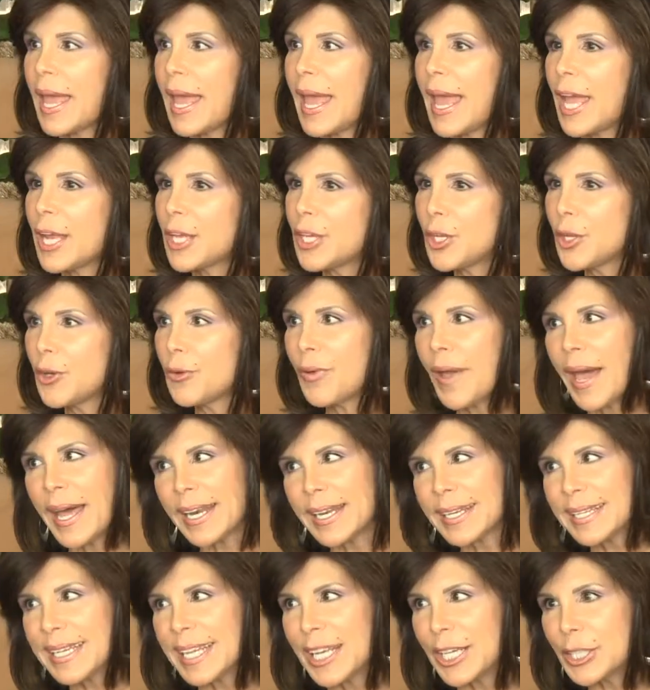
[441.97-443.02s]
and you've had
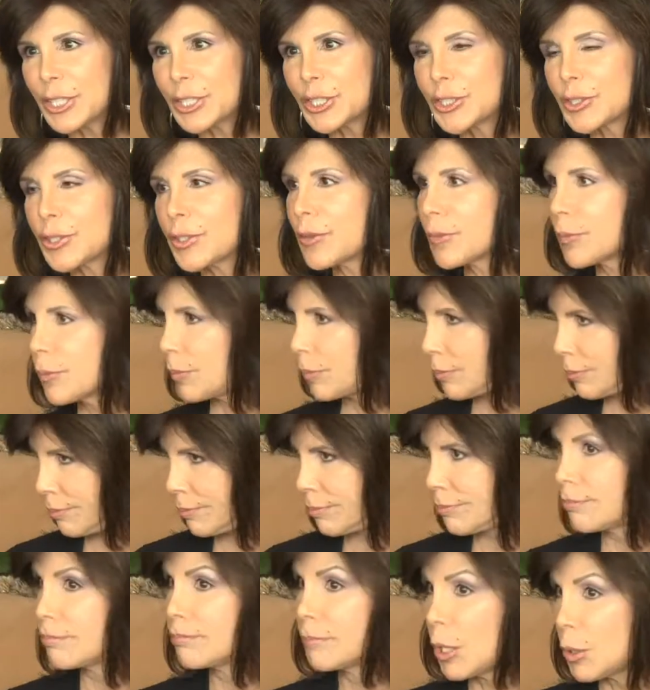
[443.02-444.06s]
a niche,
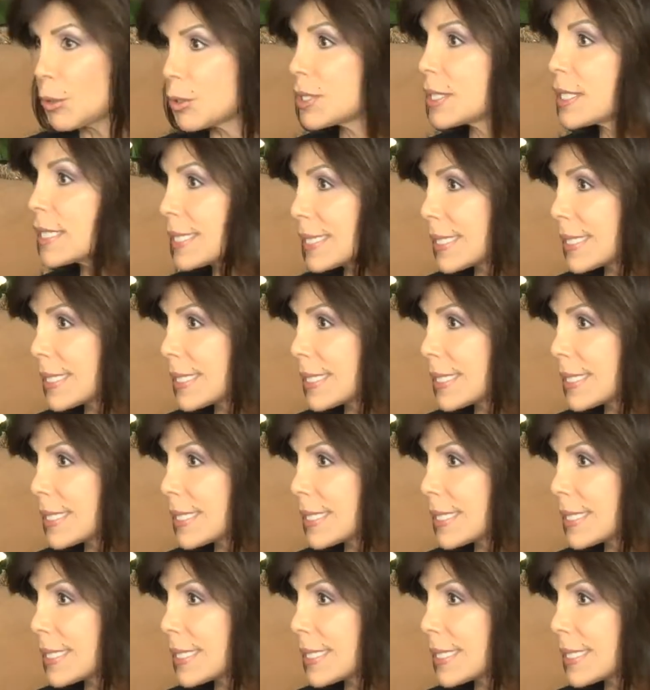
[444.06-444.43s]
mostly